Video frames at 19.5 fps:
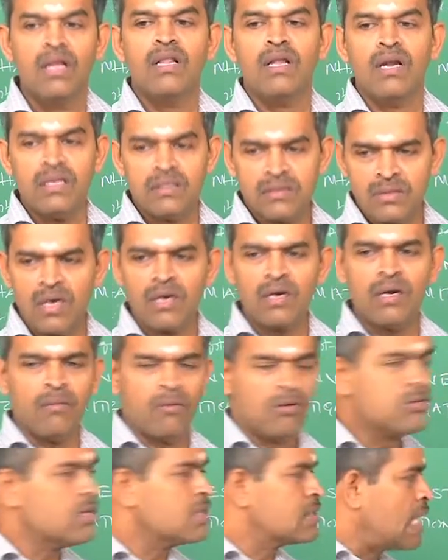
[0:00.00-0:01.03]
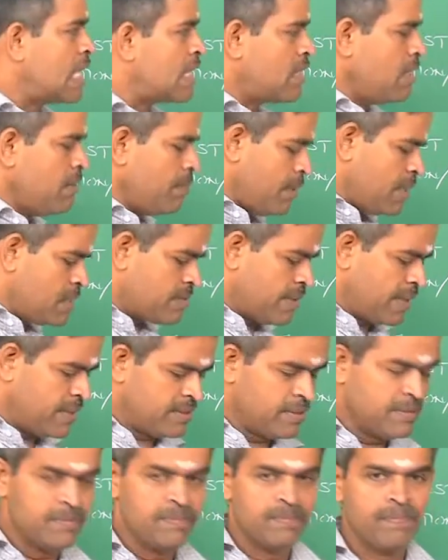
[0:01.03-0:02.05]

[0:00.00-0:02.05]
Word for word: Let us talk about this slightly please wait.